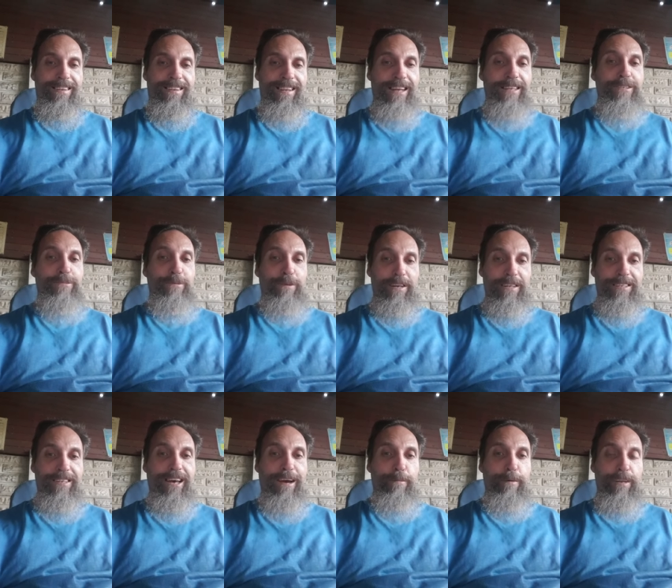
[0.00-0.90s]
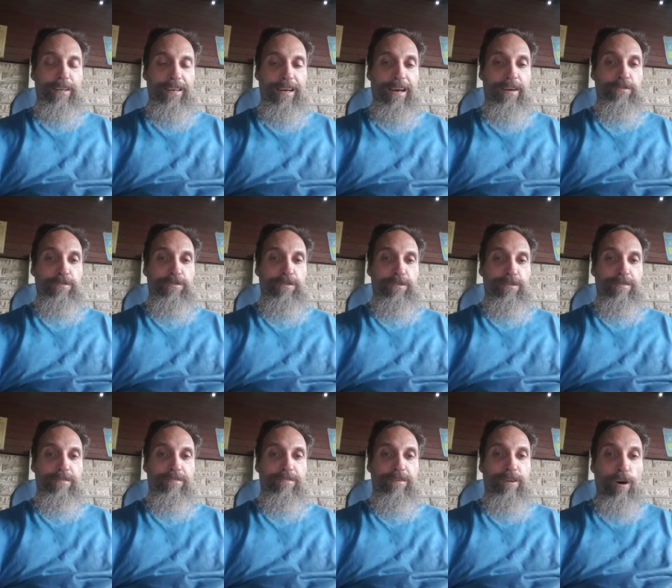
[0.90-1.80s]
That's what it's coming down
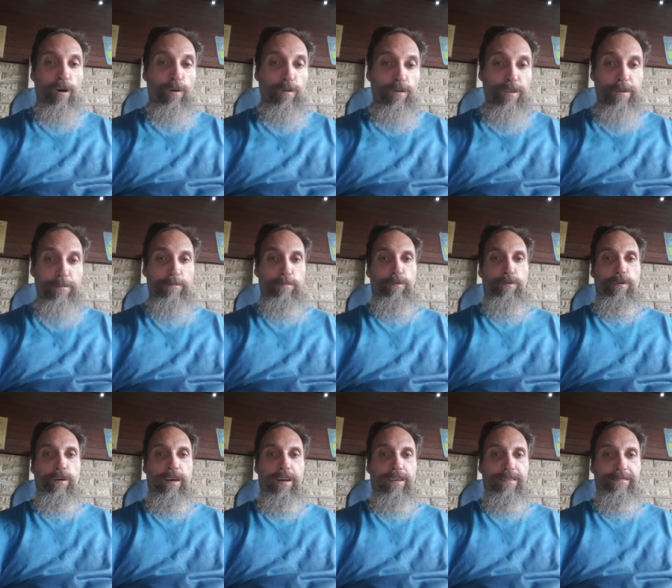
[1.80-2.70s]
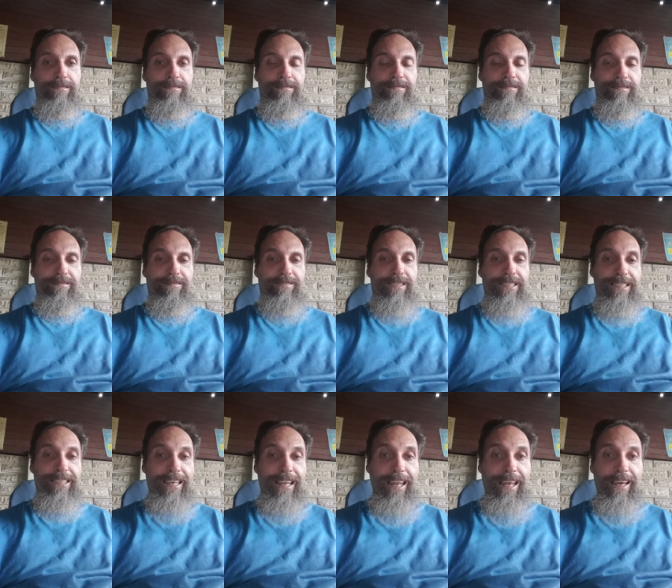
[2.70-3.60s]
to. Golden Boy,
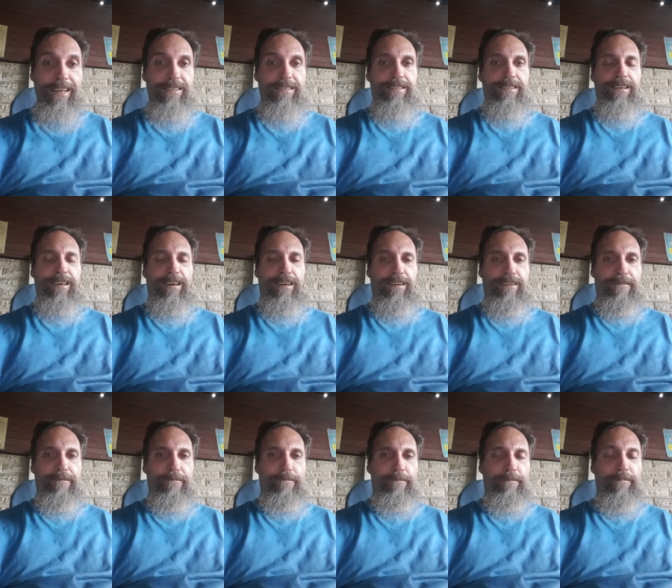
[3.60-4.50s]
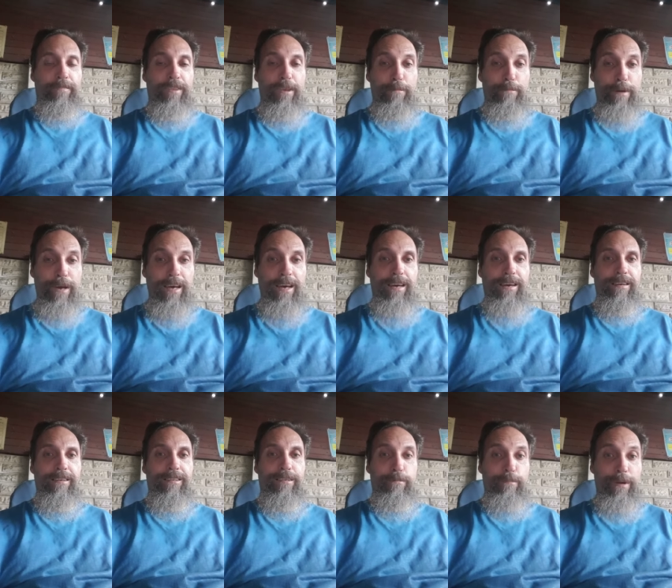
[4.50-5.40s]
Zelensky, the
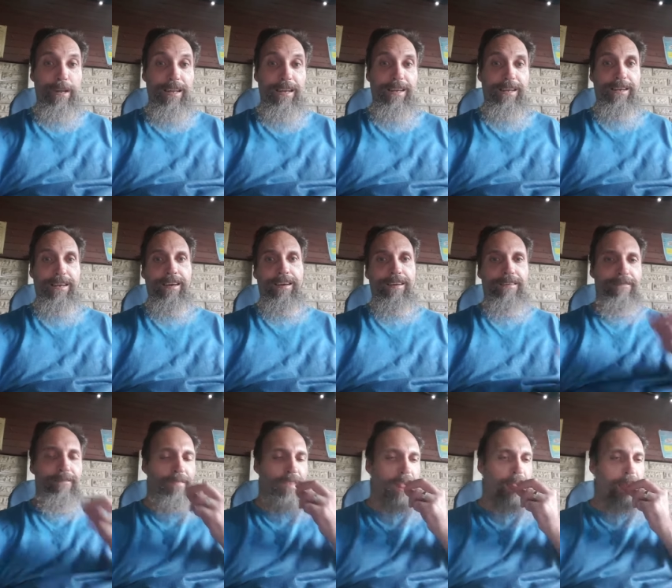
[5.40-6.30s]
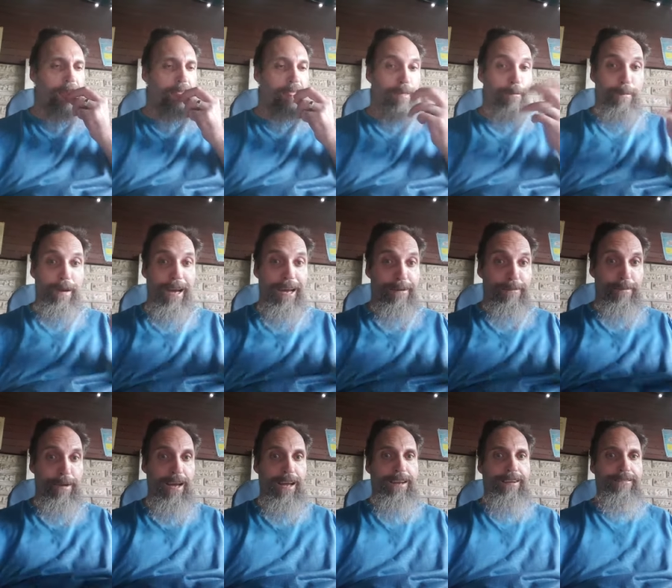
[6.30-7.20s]
beggar, the billionaire, the main
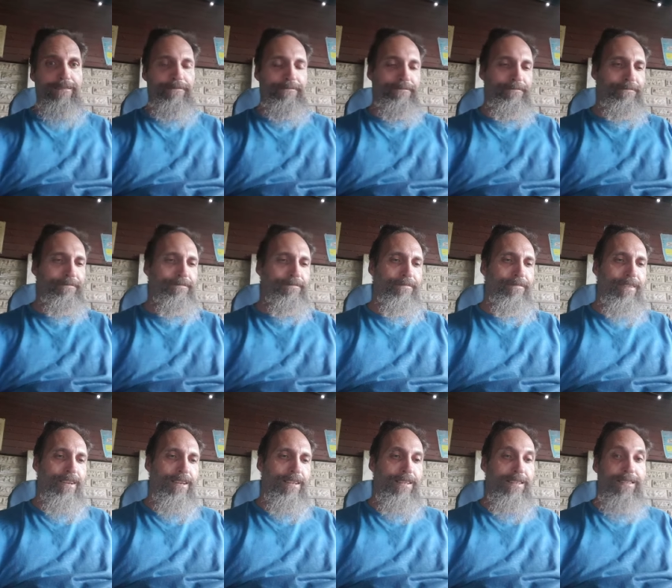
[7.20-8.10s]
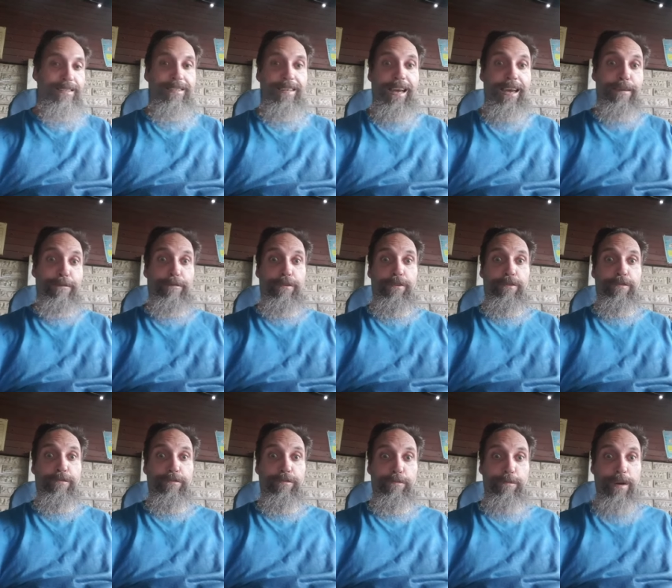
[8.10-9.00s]
man, the savior
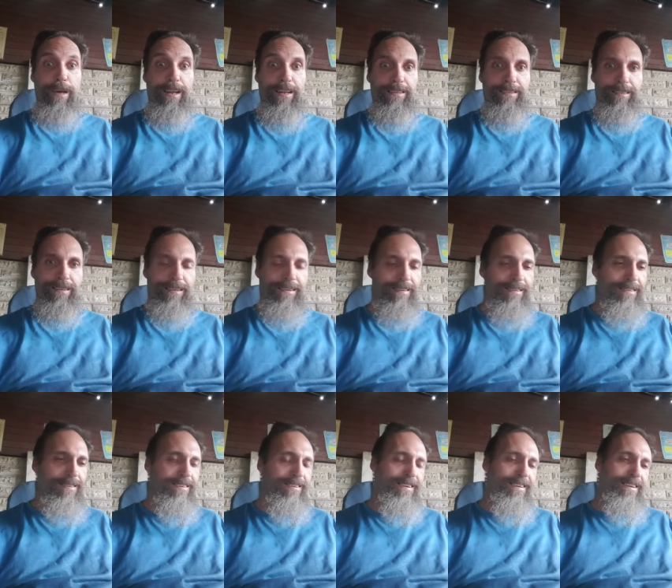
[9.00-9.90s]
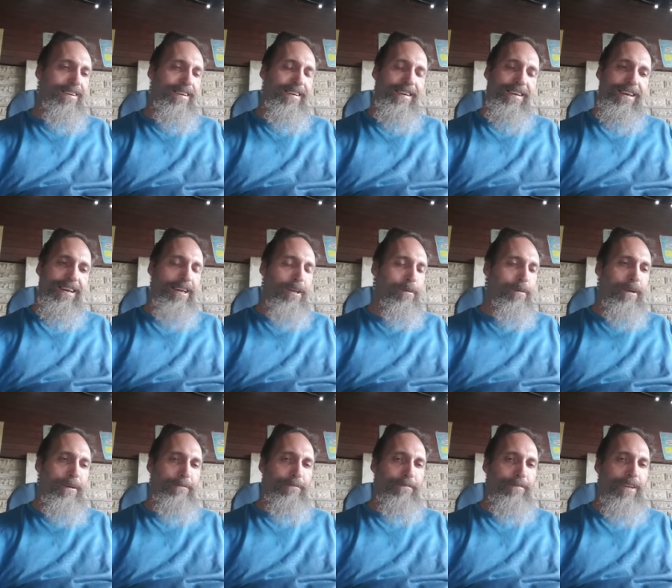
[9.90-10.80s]
of humanity.
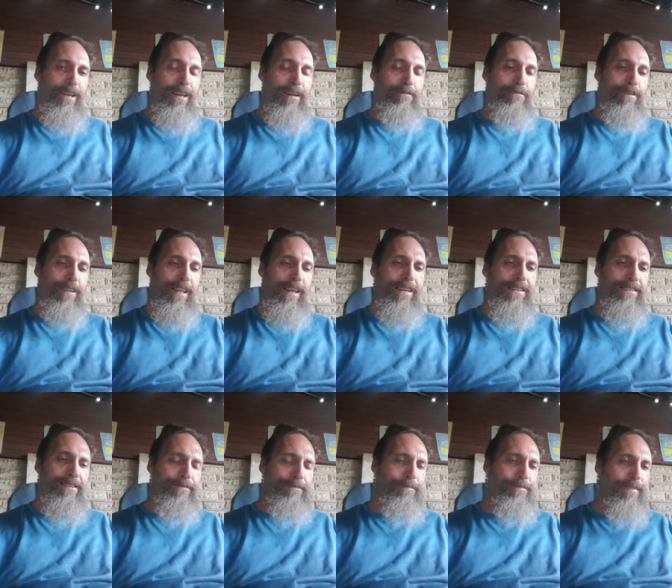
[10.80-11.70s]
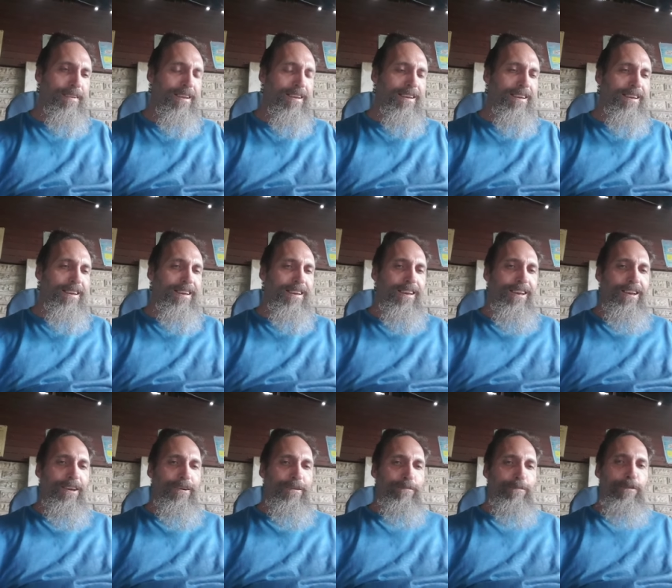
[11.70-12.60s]
Anyway, enough of that.
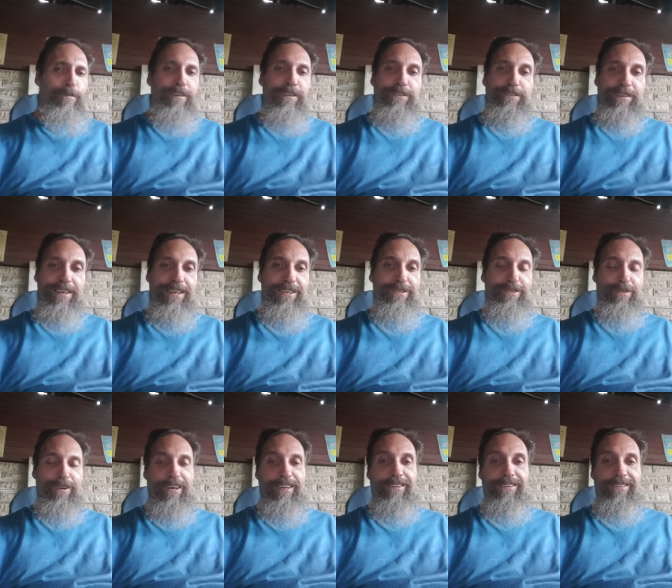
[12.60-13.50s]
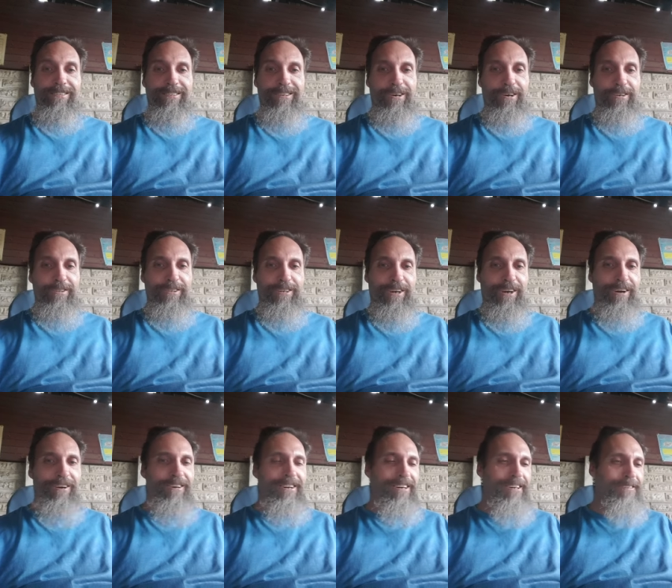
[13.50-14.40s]
Moving to Israel, God's
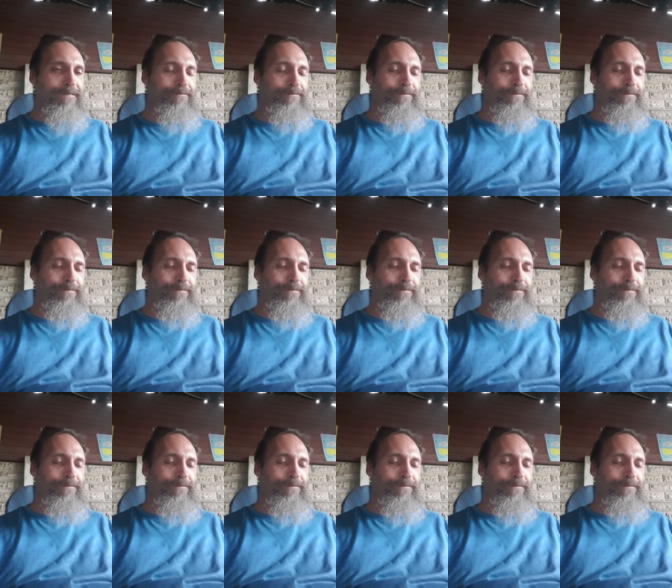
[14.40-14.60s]
clock.